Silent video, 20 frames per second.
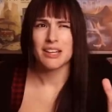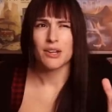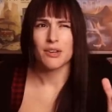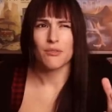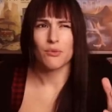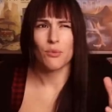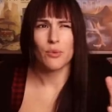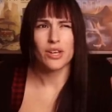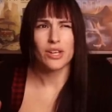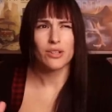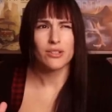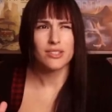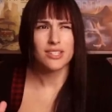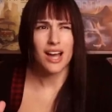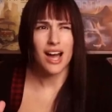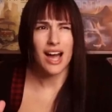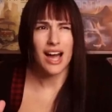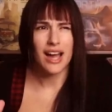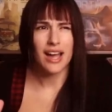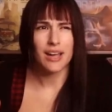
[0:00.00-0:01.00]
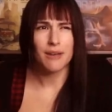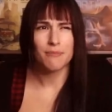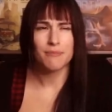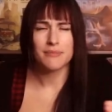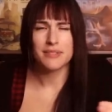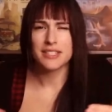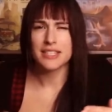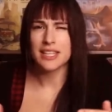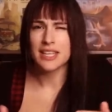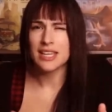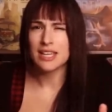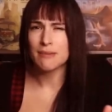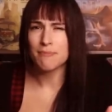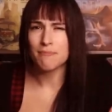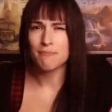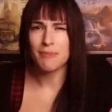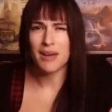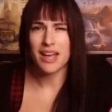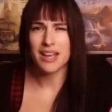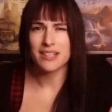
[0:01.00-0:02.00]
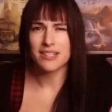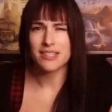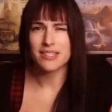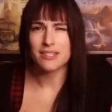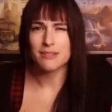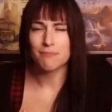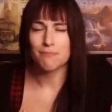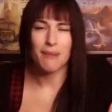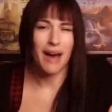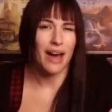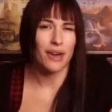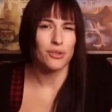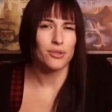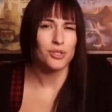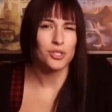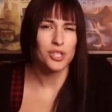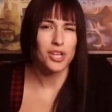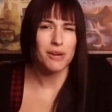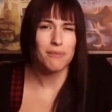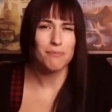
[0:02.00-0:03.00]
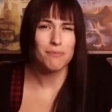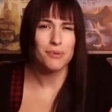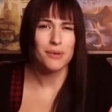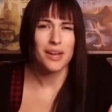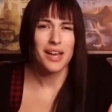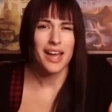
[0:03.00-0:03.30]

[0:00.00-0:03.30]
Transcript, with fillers: real-time team-based battleship